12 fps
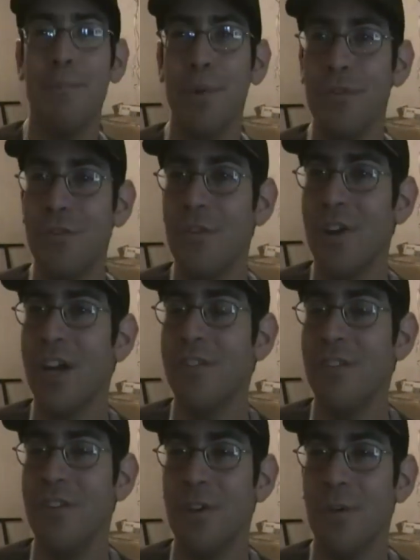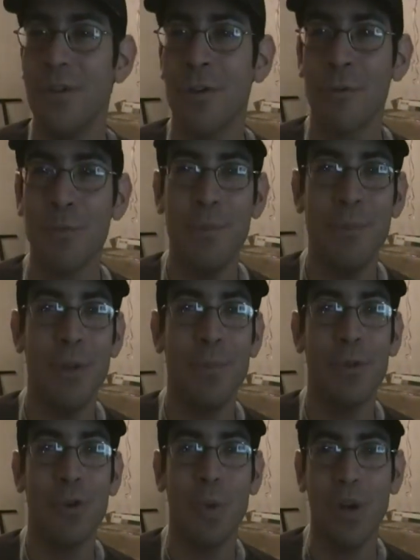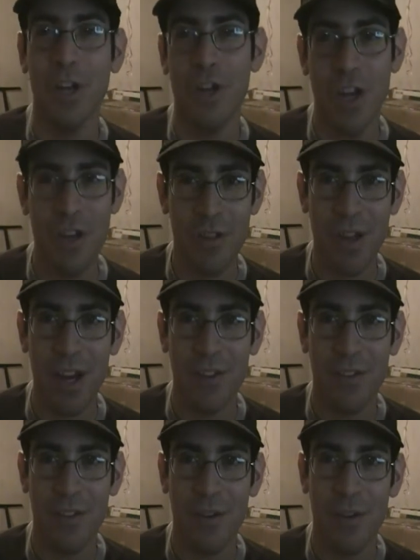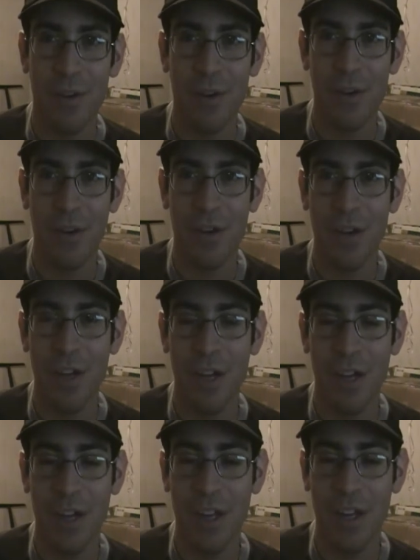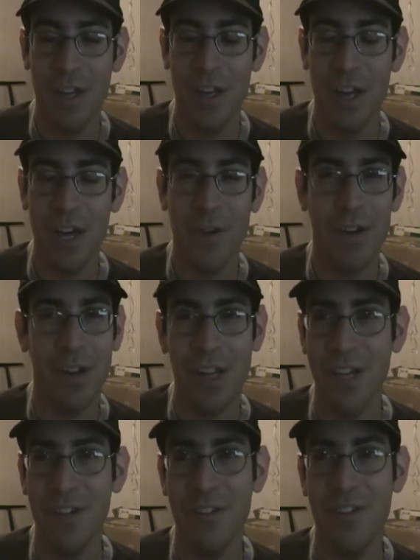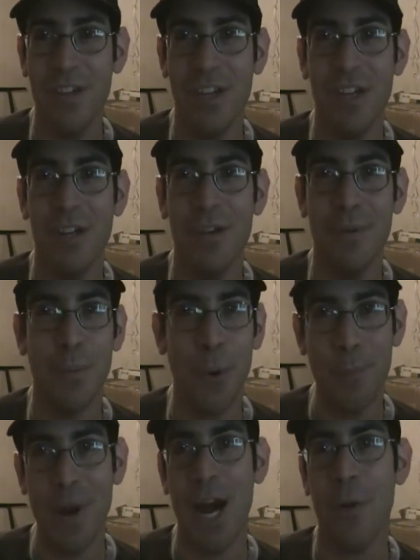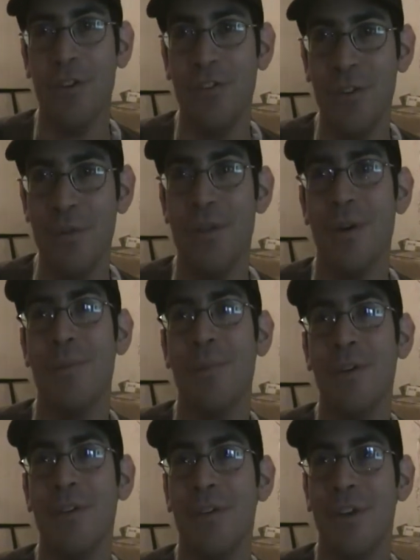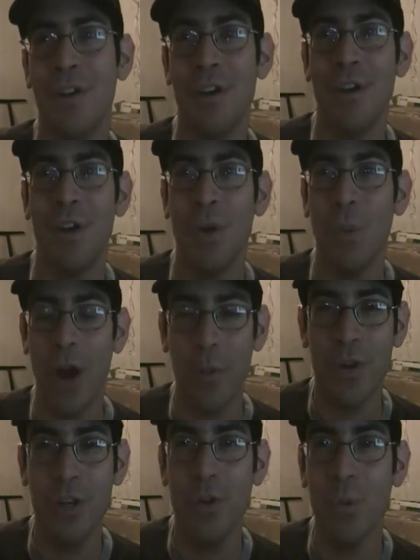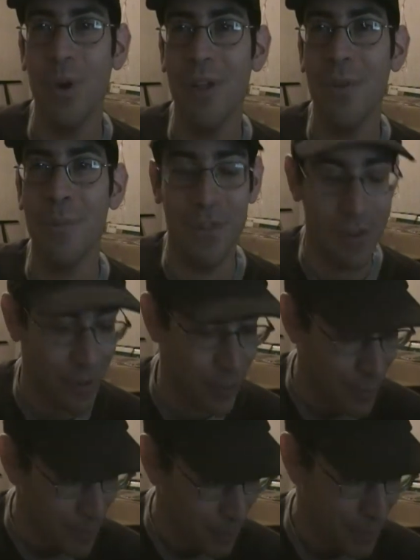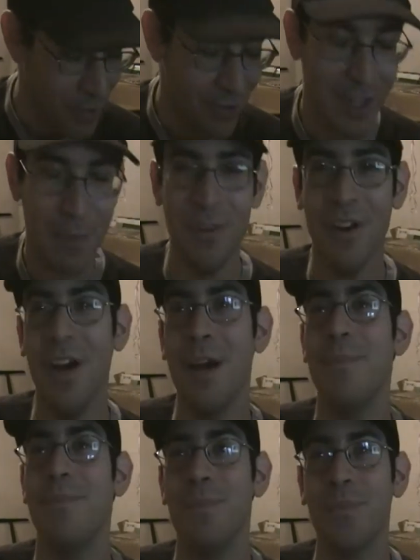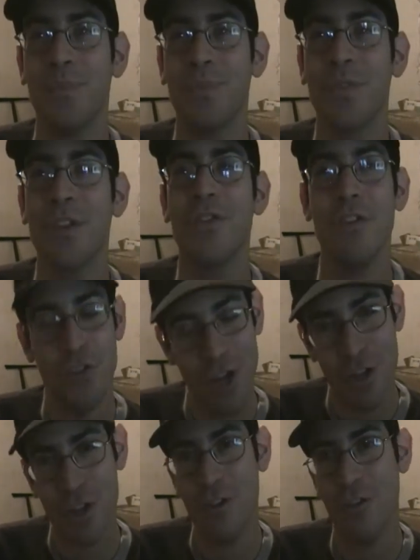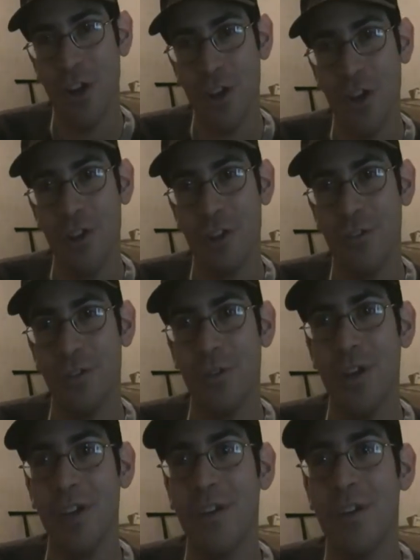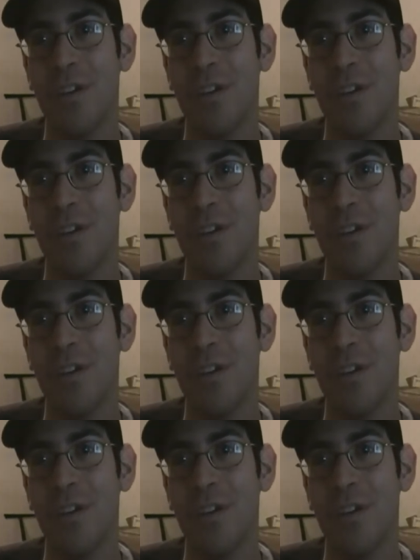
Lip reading: Booster has to deal with a group of people who want to change that. Now, in all honesty, more power to them. Why wouldn't you want them to? But at the same time, they're trying to change history.